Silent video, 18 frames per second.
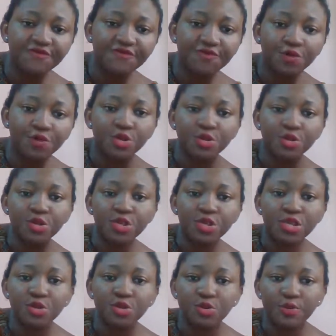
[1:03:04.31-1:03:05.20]
For
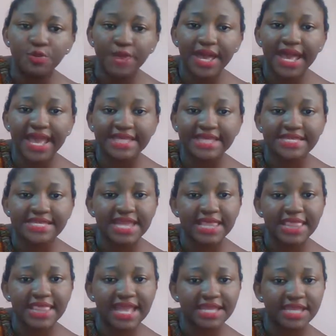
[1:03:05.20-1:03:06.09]
Yoruba, I said
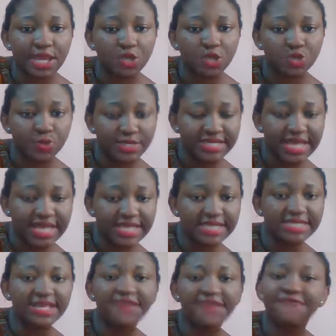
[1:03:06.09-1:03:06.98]
I like their
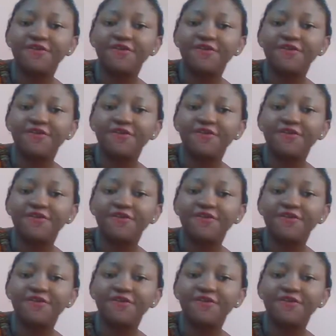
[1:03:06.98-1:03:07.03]
hospitality.